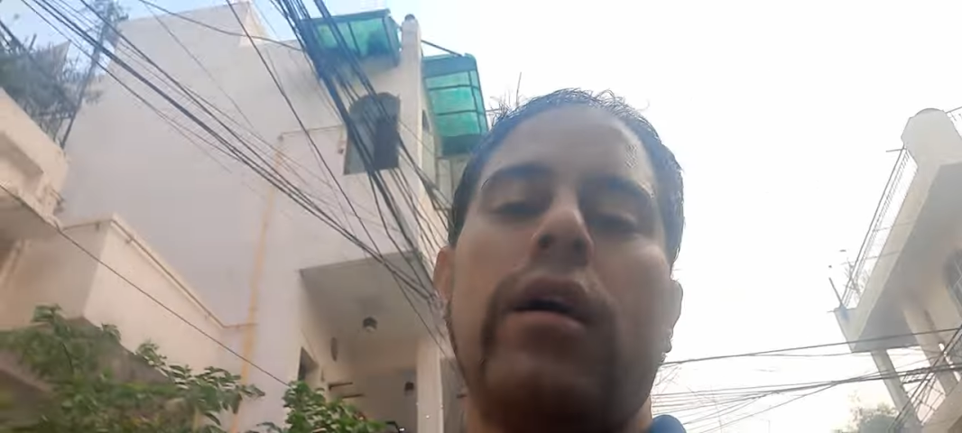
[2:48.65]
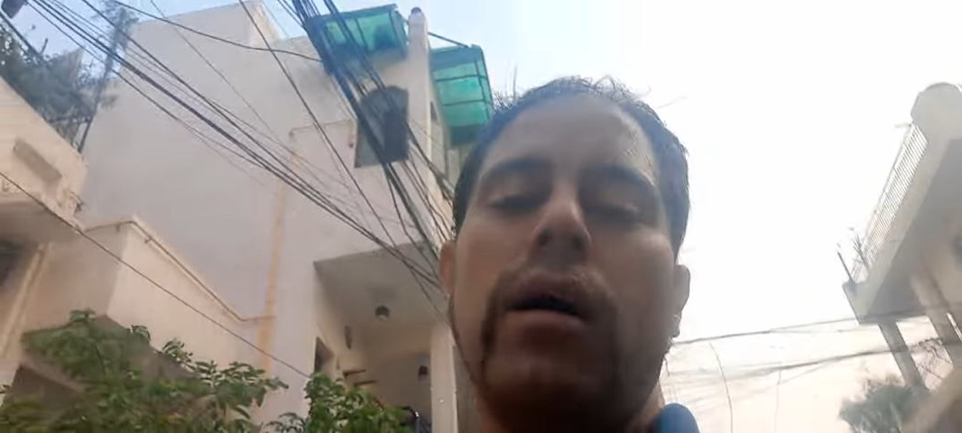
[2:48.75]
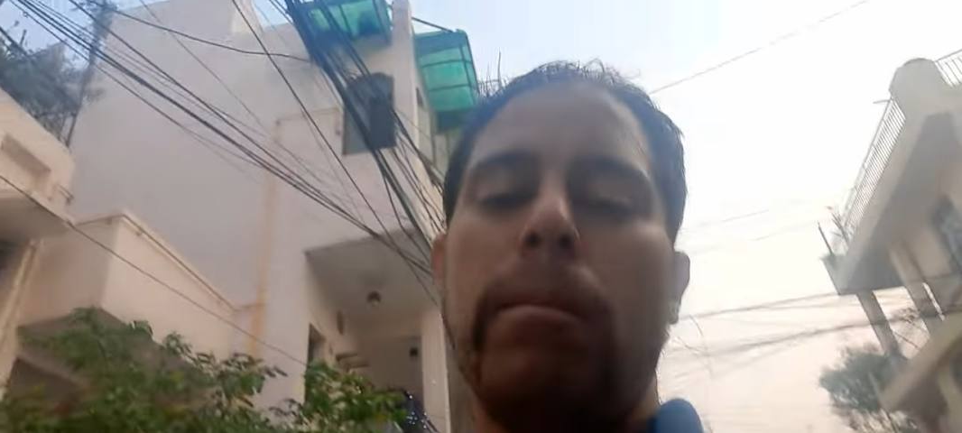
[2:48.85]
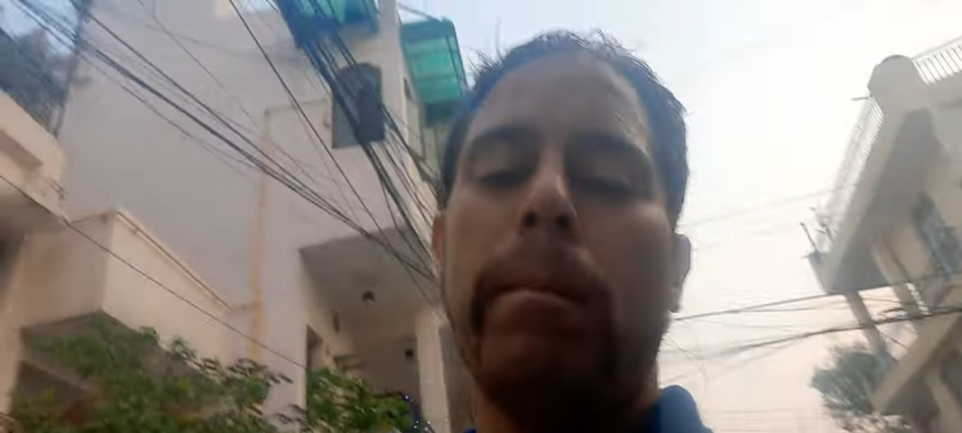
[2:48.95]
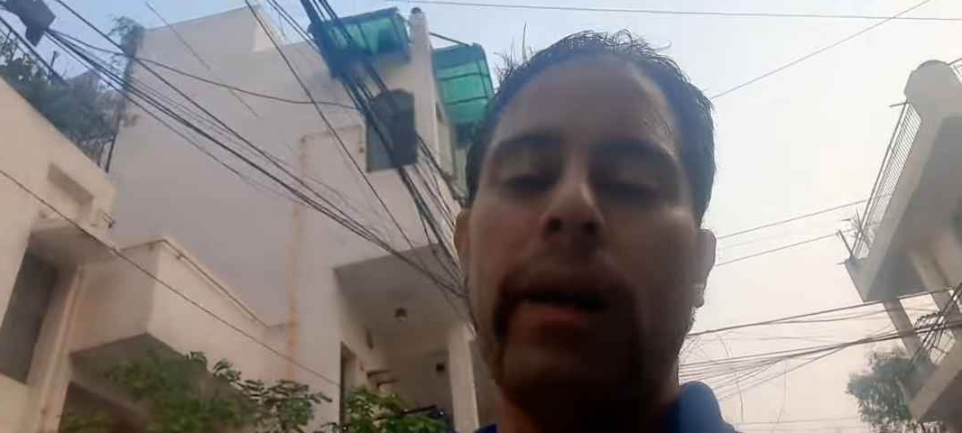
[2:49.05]

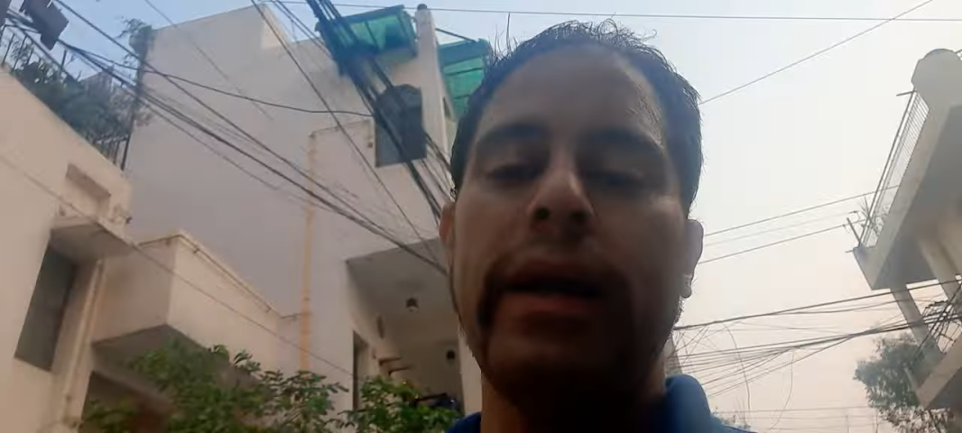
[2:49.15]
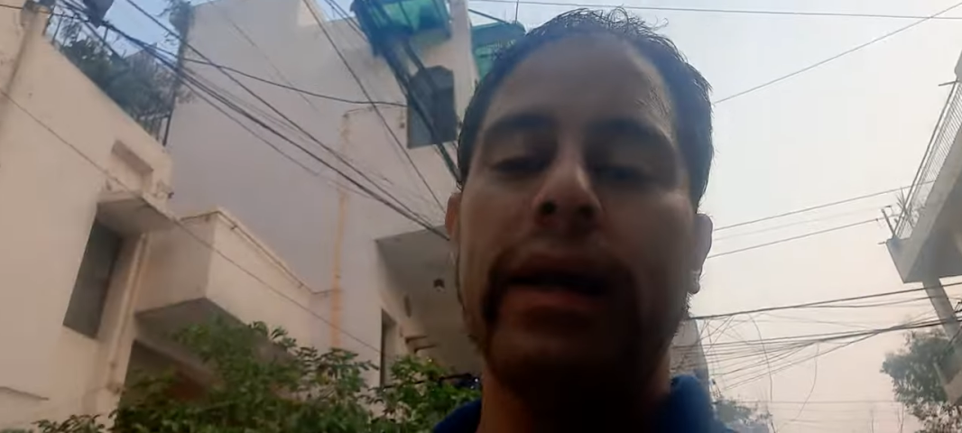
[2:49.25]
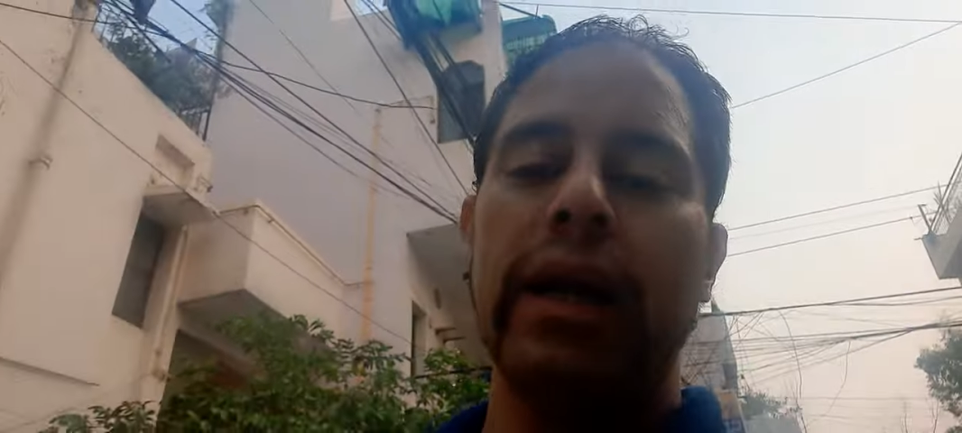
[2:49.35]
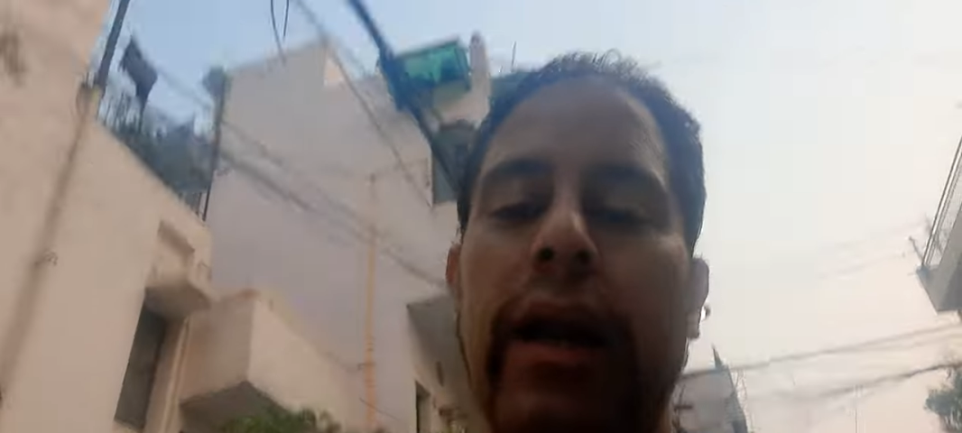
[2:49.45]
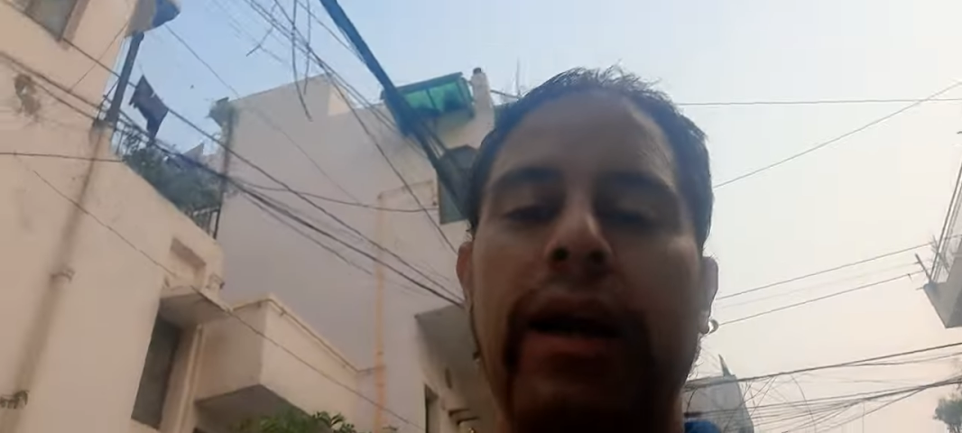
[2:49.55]

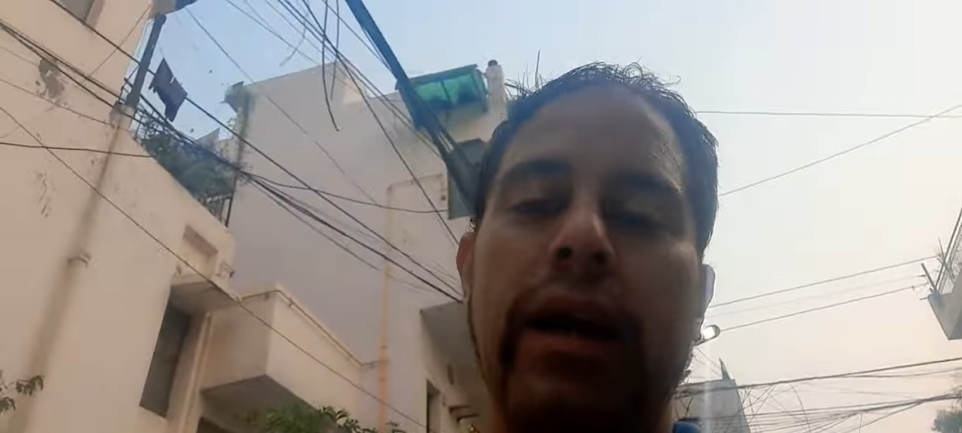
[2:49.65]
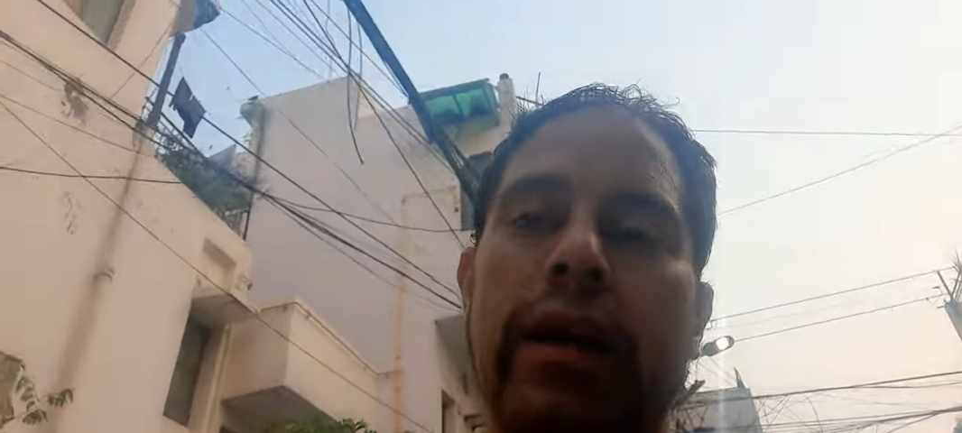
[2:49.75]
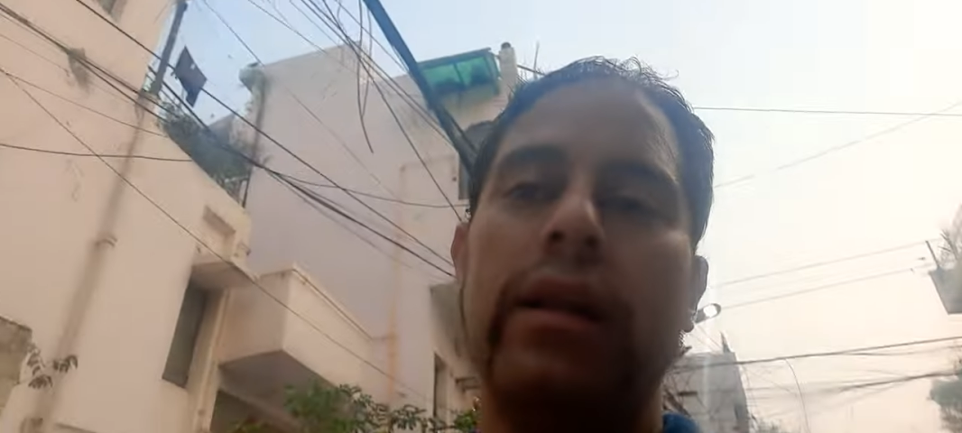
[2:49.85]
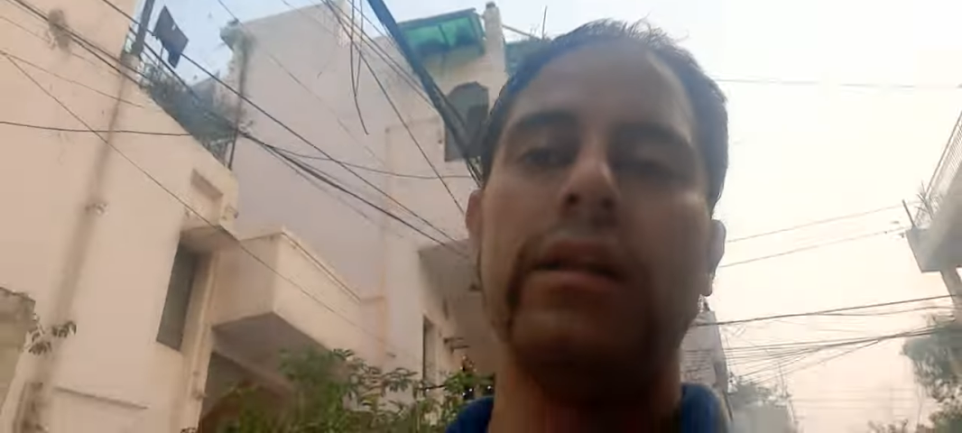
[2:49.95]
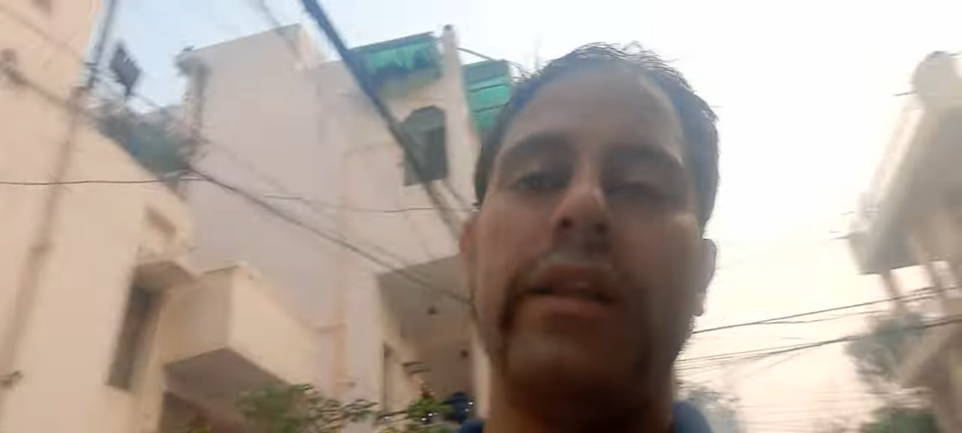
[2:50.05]
completely
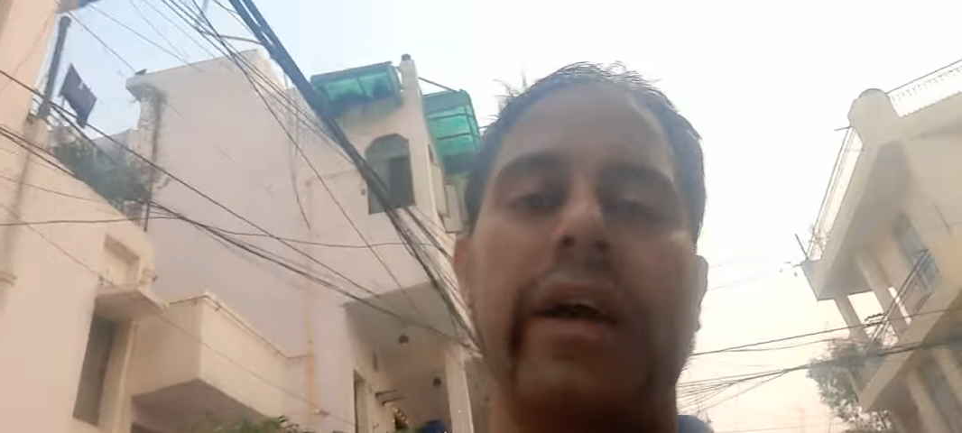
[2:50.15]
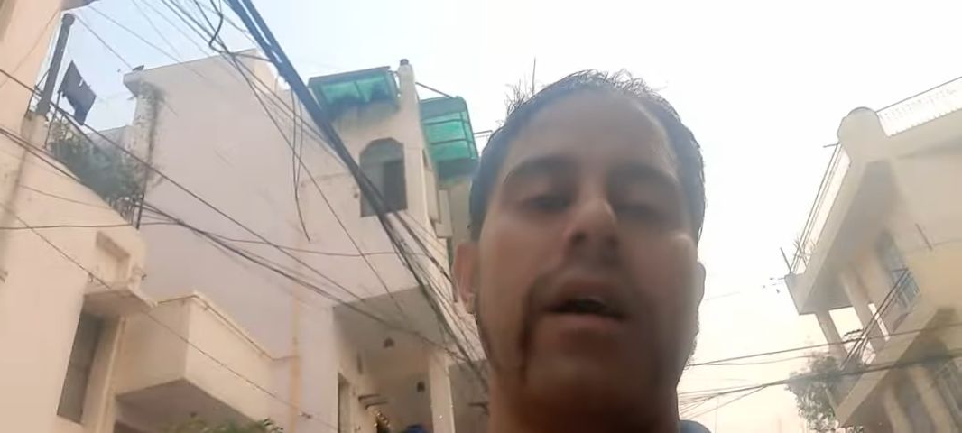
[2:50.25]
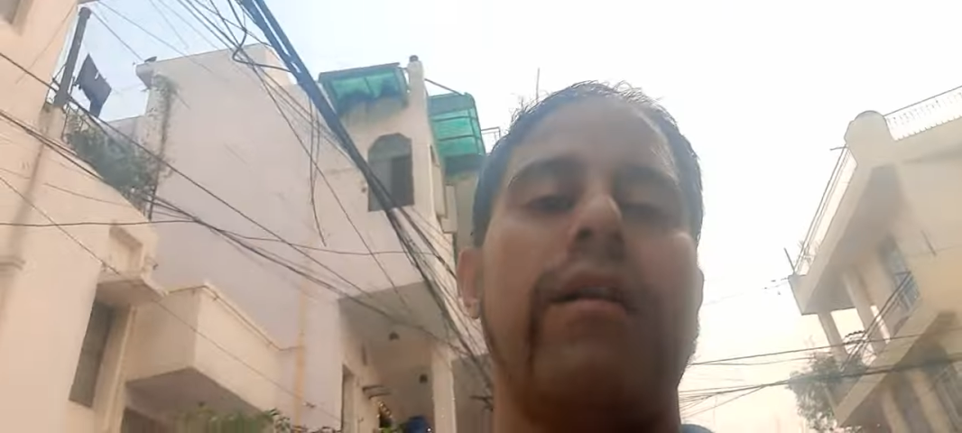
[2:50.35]
there